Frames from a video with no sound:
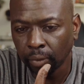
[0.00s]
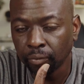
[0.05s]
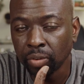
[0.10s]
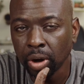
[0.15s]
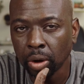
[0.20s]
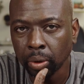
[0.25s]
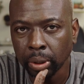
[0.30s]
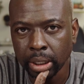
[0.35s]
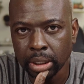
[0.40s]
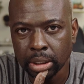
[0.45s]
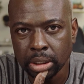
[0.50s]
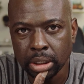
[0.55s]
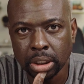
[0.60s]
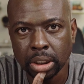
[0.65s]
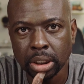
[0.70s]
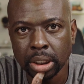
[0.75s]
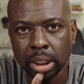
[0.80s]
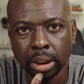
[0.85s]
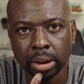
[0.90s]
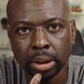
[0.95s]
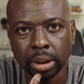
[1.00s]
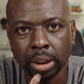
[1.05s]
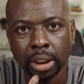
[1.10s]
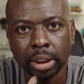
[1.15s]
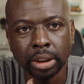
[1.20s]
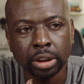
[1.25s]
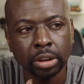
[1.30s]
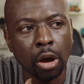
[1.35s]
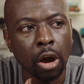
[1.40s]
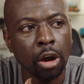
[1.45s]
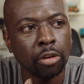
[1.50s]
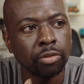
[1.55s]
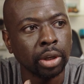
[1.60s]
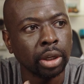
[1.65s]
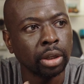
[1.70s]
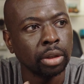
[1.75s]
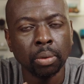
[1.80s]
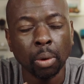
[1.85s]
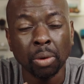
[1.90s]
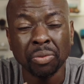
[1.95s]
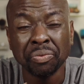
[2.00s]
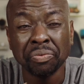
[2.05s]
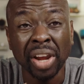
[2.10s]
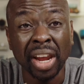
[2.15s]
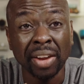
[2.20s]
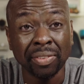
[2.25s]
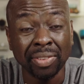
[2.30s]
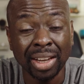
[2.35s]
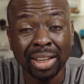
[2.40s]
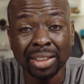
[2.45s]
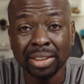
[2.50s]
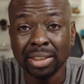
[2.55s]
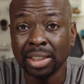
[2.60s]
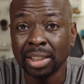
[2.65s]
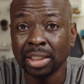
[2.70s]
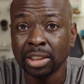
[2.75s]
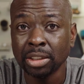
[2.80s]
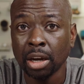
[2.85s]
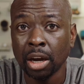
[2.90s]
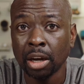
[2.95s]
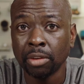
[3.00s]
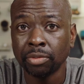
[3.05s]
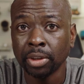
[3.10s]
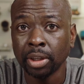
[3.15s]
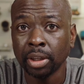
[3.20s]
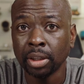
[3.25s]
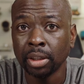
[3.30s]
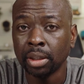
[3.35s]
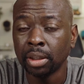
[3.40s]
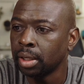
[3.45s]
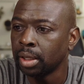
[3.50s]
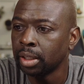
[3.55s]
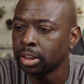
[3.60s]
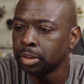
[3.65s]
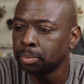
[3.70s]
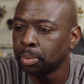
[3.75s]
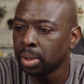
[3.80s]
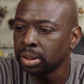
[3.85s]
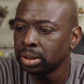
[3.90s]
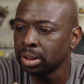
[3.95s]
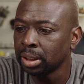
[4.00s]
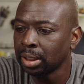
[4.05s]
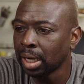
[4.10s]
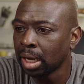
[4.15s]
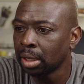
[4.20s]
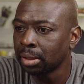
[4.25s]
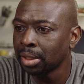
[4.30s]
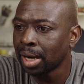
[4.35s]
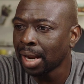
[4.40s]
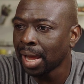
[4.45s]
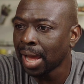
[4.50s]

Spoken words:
focus into this coffee, or faith into this coffee. And especially now that I